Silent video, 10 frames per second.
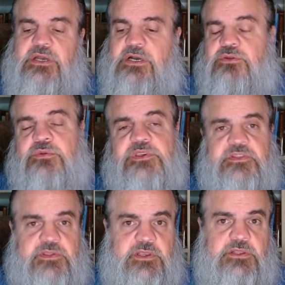other
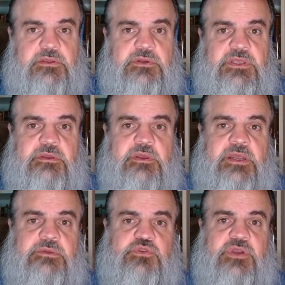reasons, including
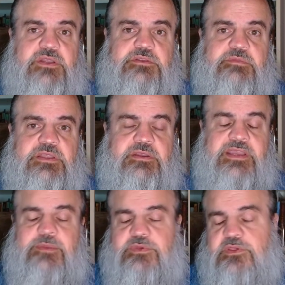uh, trying to make their
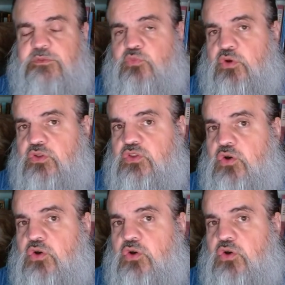campuses more